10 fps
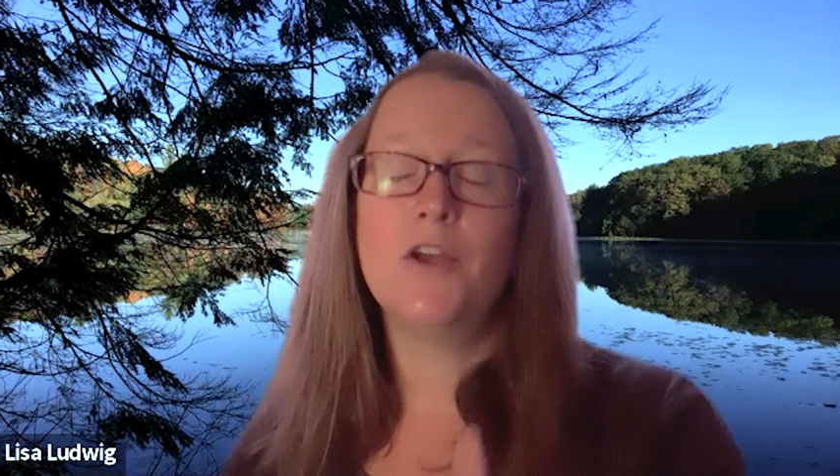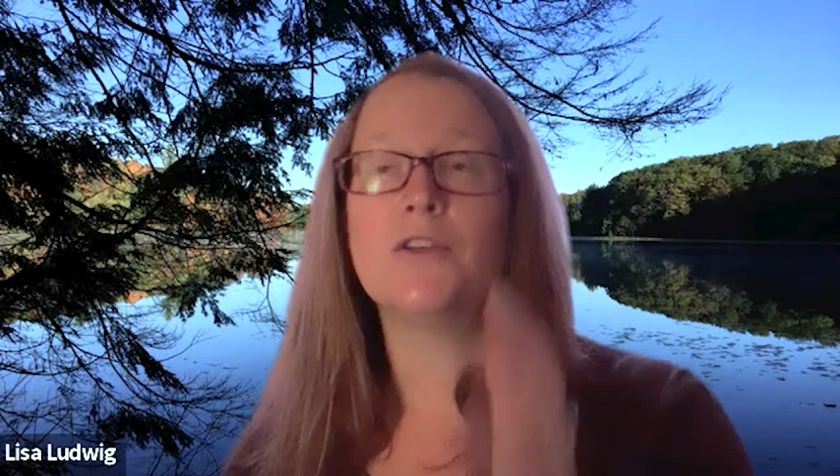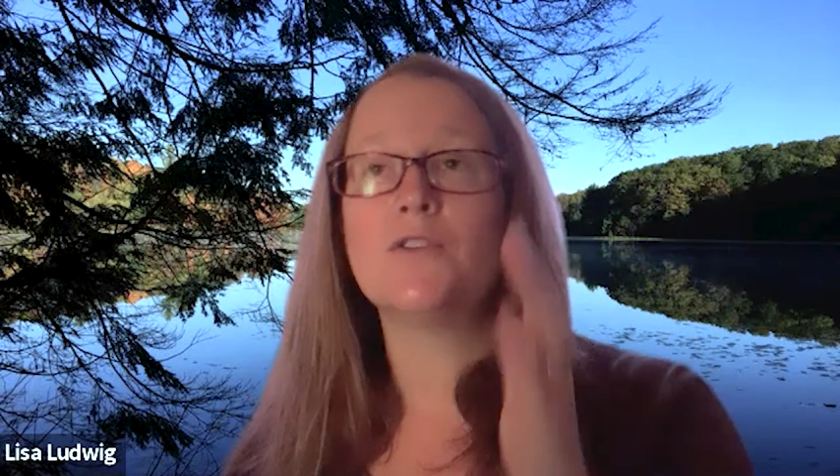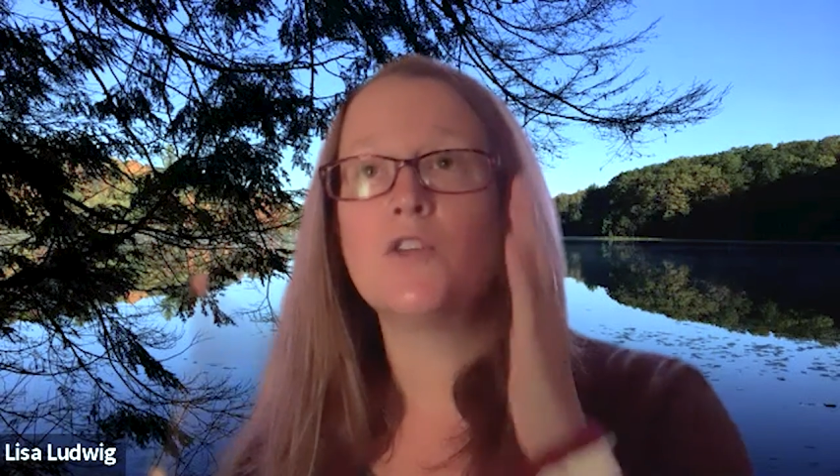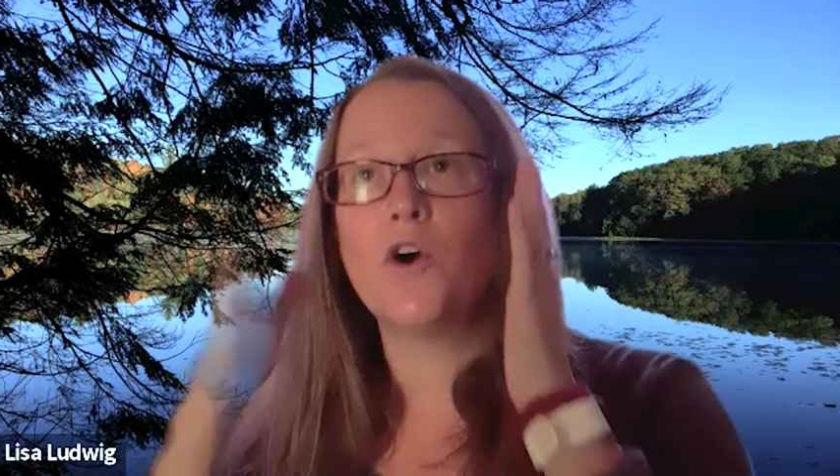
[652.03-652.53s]

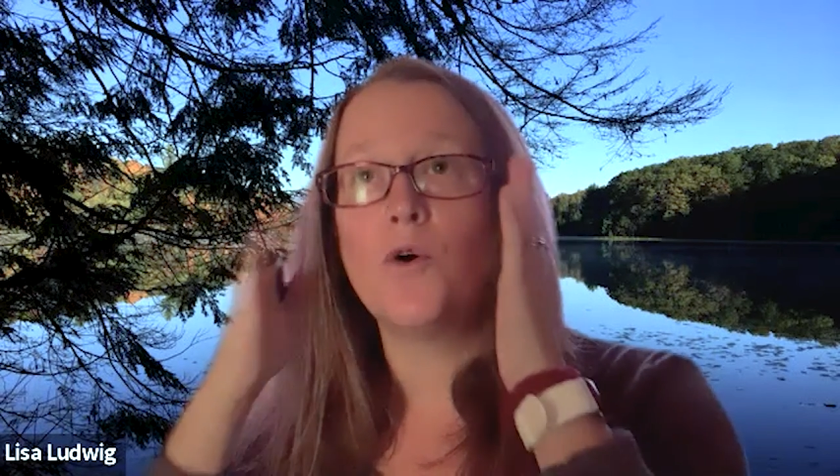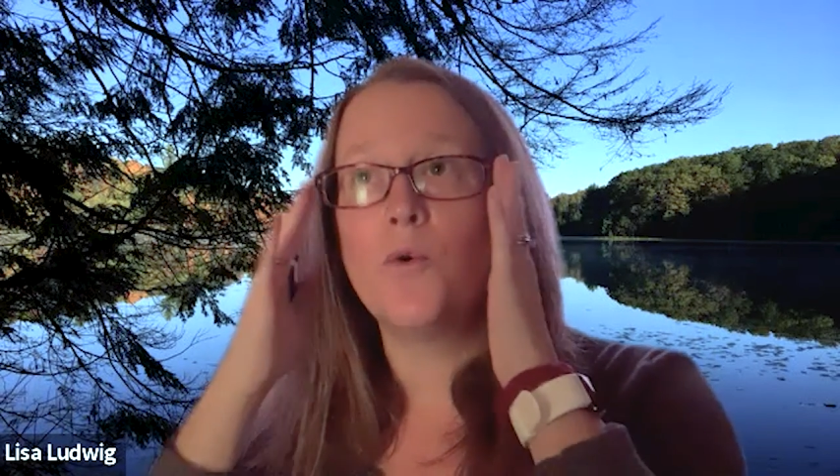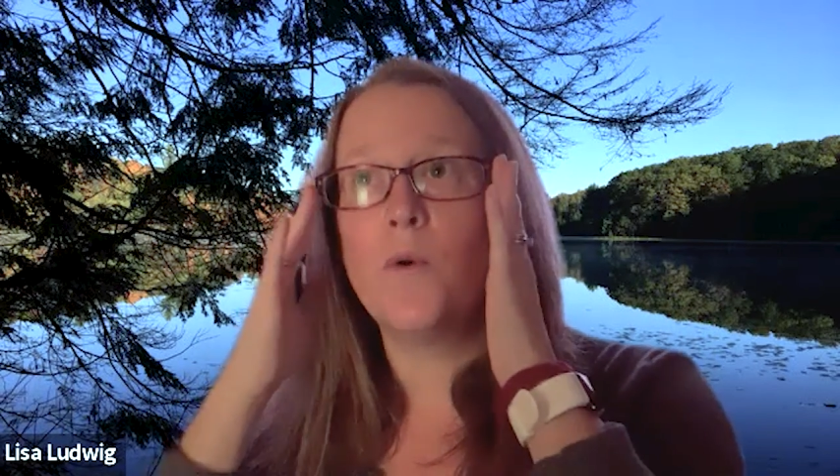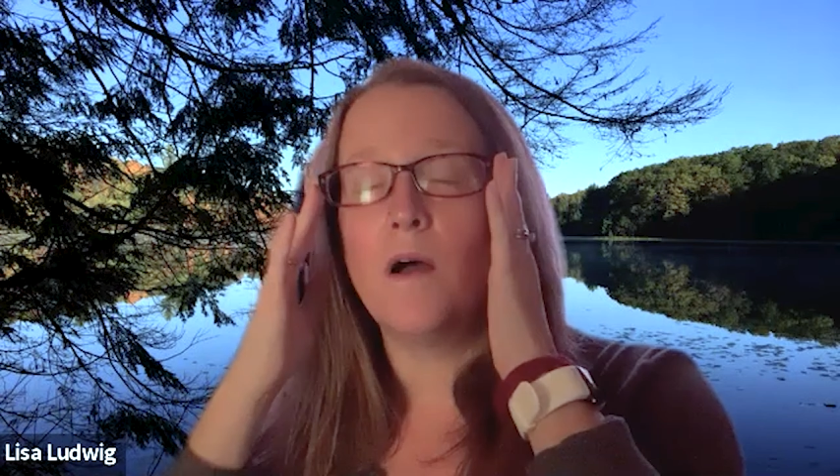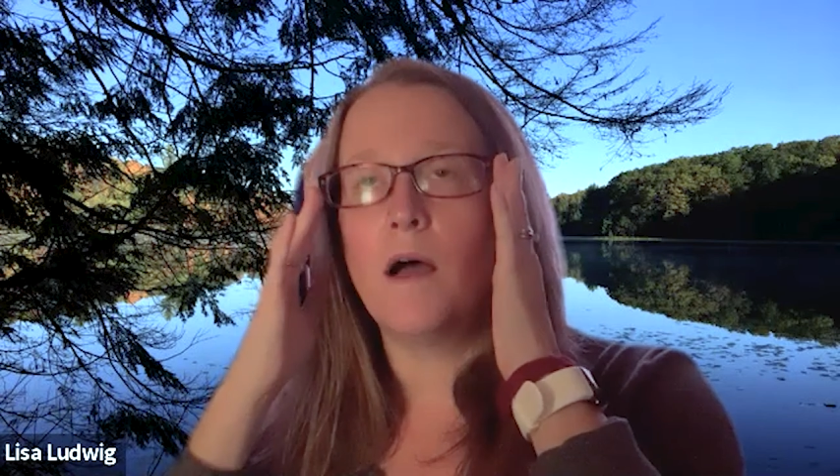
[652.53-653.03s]

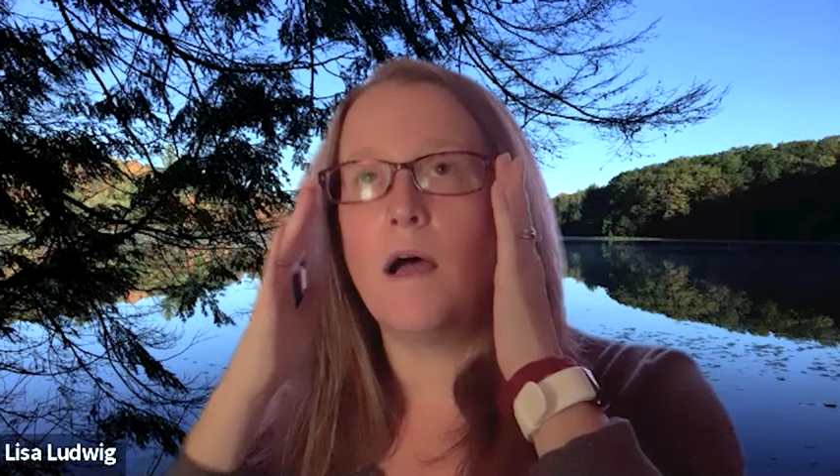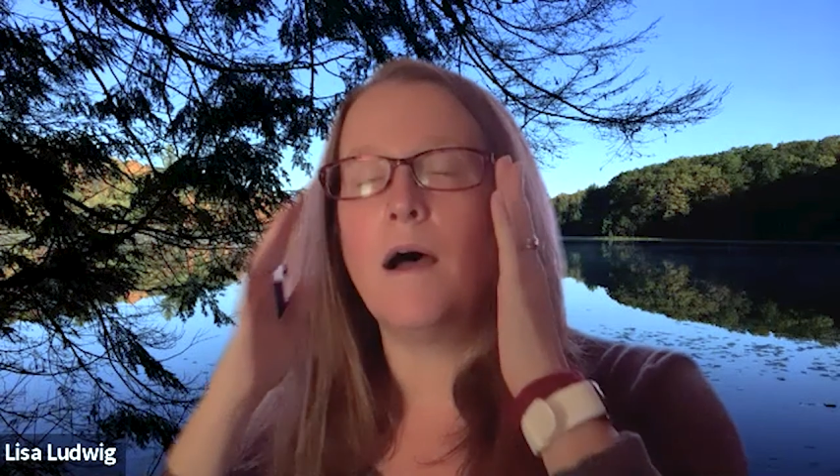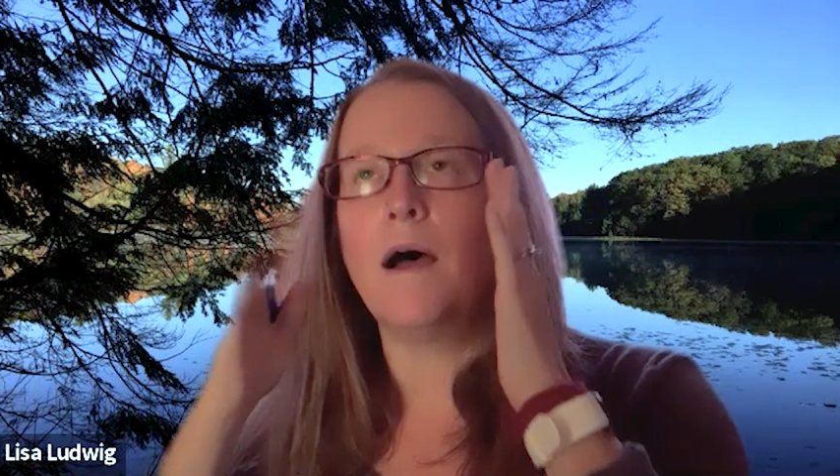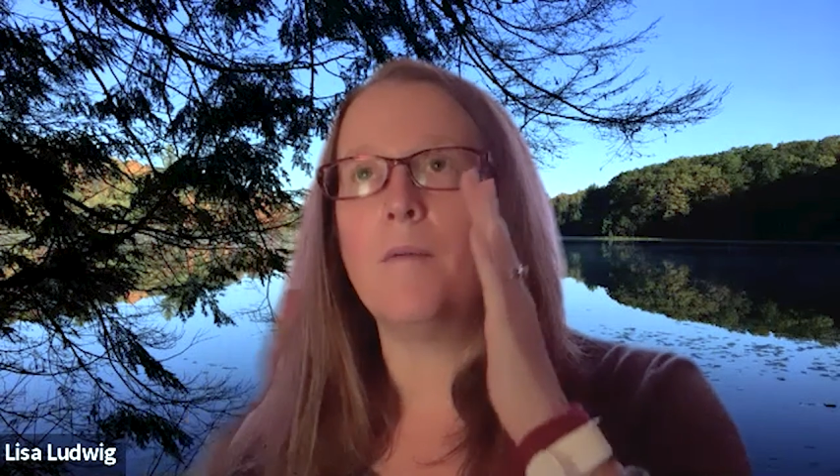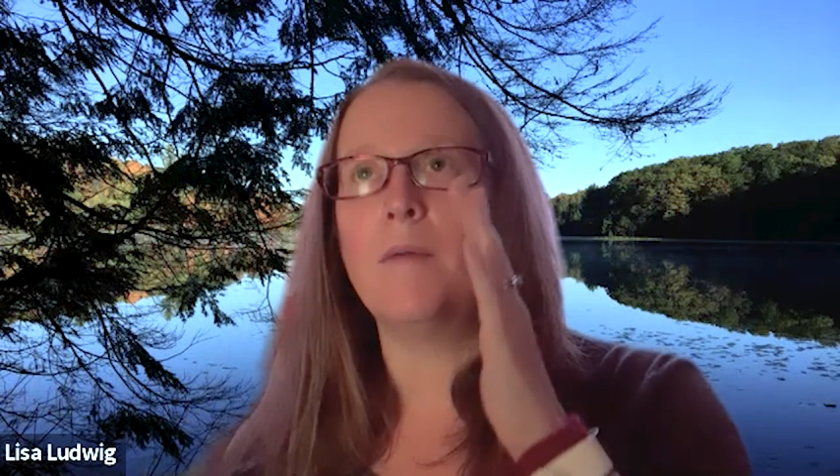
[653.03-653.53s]
So
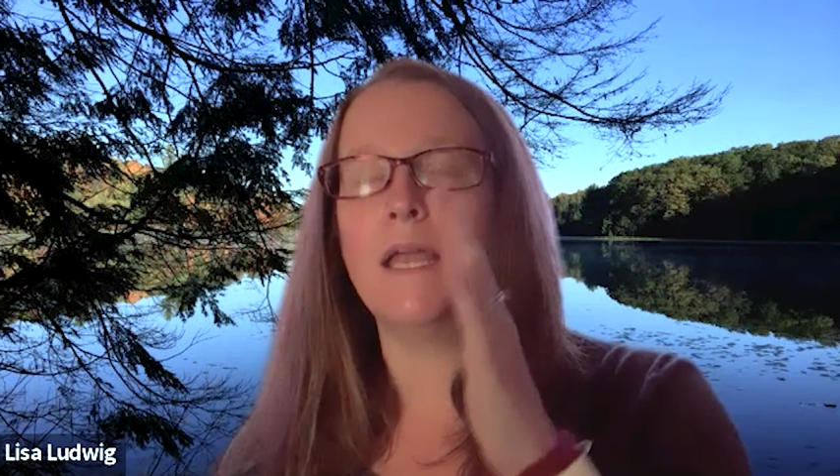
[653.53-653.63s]
an